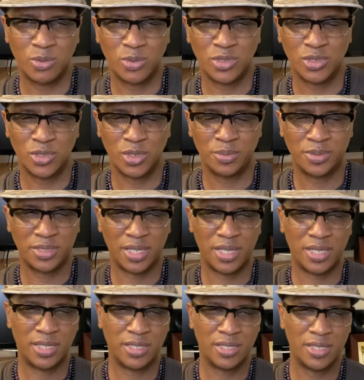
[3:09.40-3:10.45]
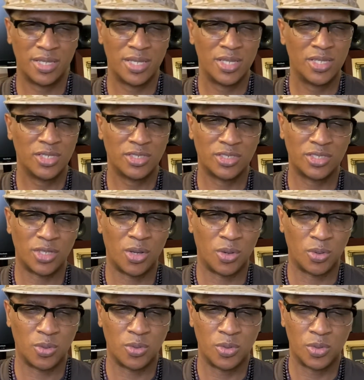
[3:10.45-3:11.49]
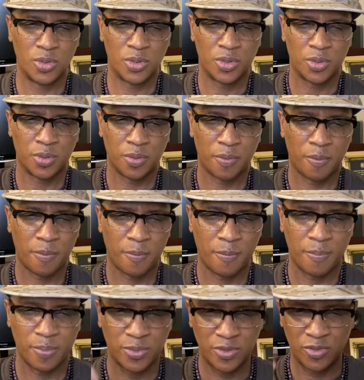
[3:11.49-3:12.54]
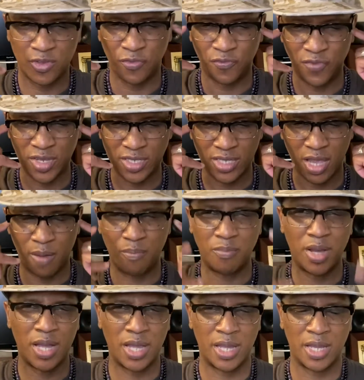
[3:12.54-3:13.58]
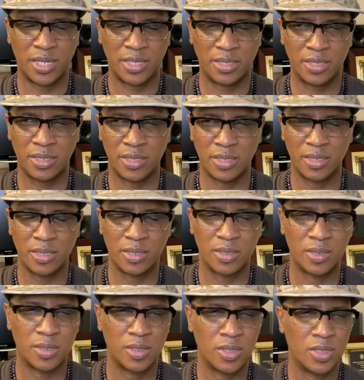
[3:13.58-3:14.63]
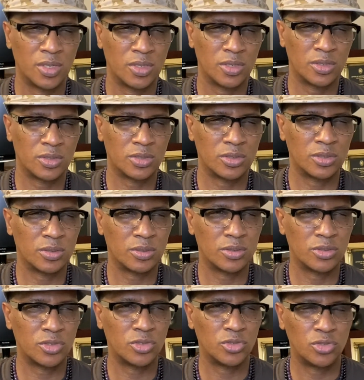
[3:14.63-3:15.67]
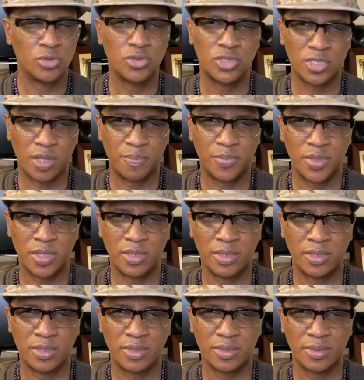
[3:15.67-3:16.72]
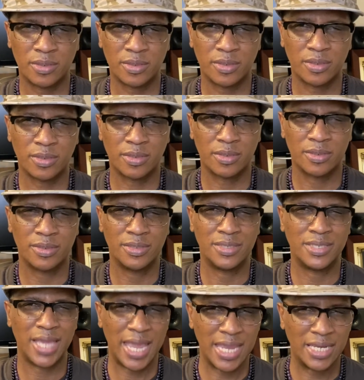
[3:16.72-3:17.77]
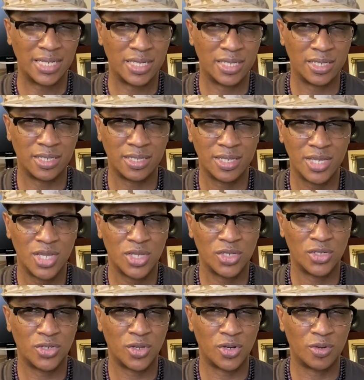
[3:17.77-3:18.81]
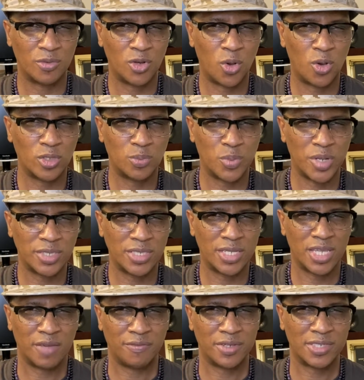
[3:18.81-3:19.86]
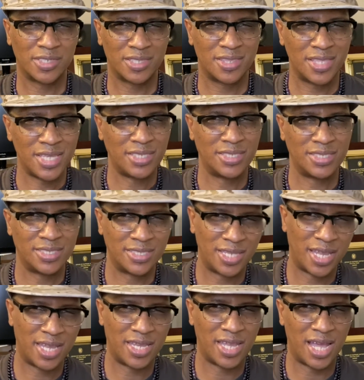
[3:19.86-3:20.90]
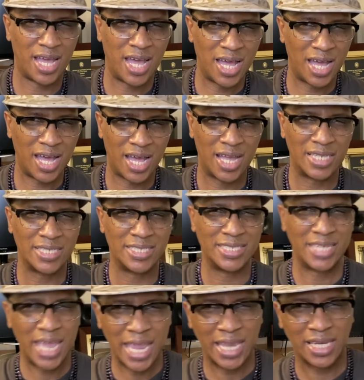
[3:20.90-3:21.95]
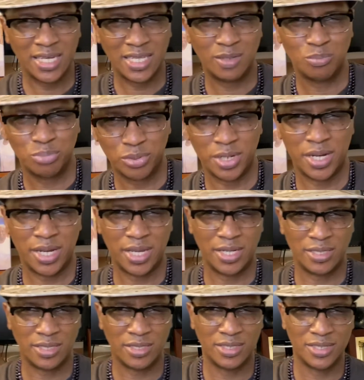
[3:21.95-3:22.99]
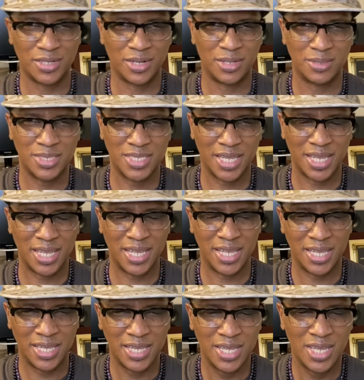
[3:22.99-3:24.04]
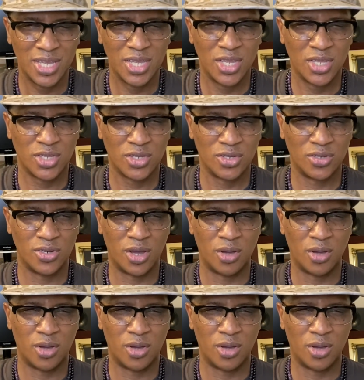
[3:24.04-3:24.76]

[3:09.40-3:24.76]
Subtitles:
You know what I'm saying? So to fix our mind to do something daily. You know, the Lord's Prayer said, give us this day our daily bread. You know what I'm saying? You